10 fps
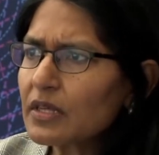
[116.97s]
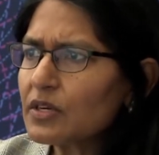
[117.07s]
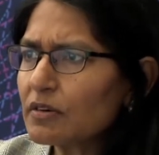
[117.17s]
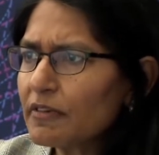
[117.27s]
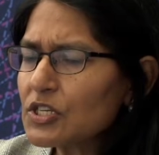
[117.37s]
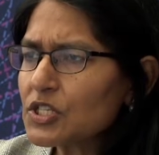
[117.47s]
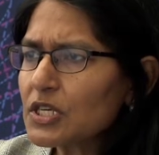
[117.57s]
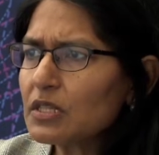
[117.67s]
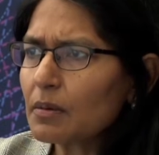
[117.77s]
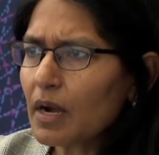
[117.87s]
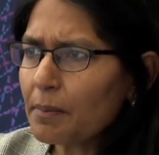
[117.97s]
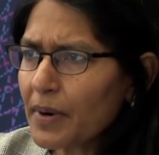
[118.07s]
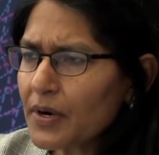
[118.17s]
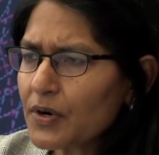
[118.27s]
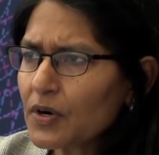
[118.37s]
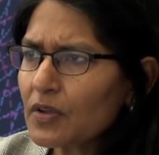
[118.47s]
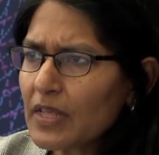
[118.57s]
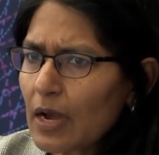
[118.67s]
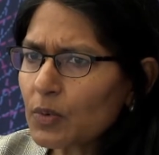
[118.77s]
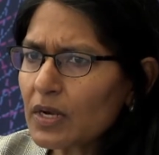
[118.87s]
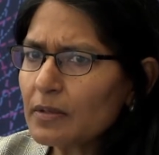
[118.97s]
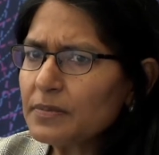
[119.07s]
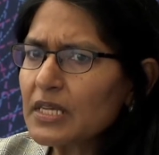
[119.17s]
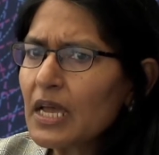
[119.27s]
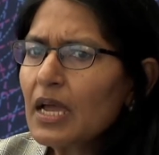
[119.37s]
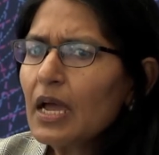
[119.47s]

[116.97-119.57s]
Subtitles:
the intervention, the comparator, and the outcomes.